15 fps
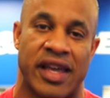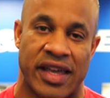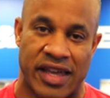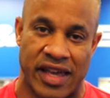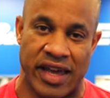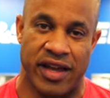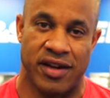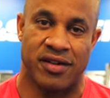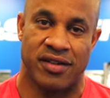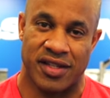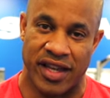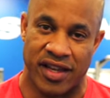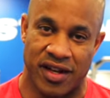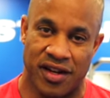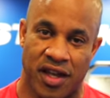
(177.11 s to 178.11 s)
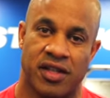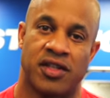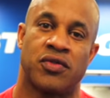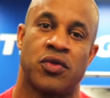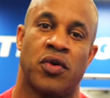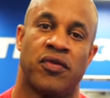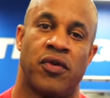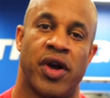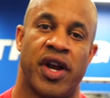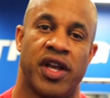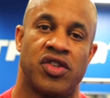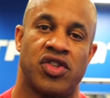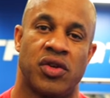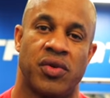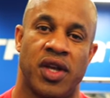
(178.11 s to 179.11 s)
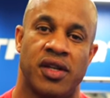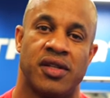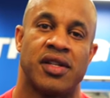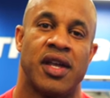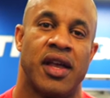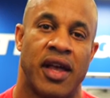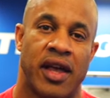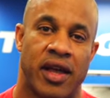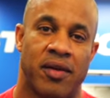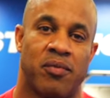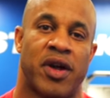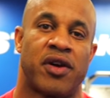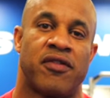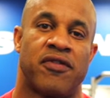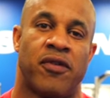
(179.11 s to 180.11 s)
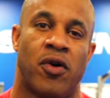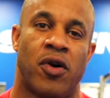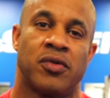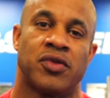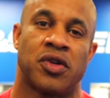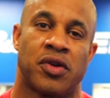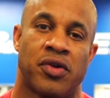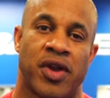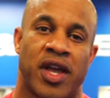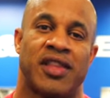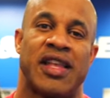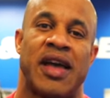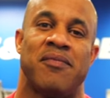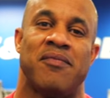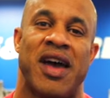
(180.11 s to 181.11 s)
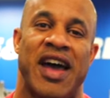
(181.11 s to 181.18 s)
Again, techniques to avoid injuries and better form to create that